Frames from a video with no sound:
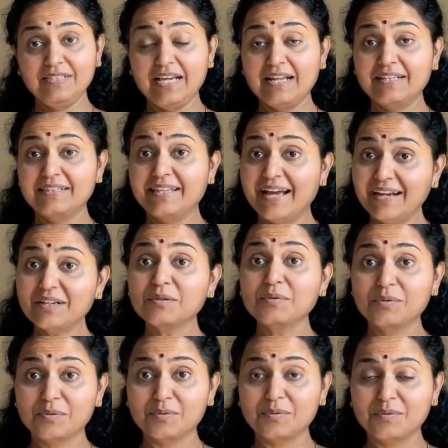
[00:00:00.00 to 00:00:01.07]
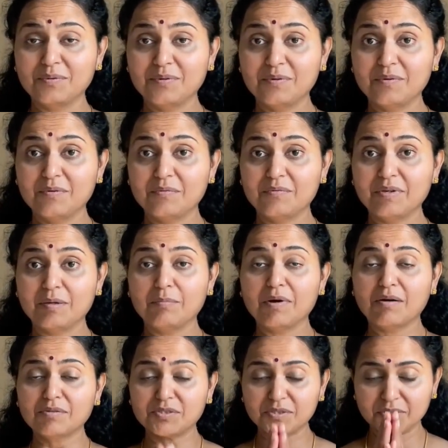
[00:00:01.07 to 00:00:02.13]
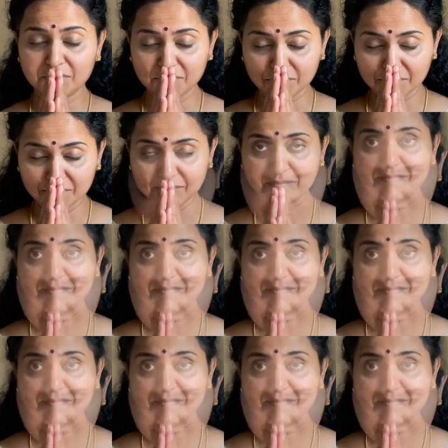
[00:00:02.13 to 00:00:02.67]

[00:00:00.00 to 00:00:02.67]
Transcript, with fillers: And that Guru, we bow to you.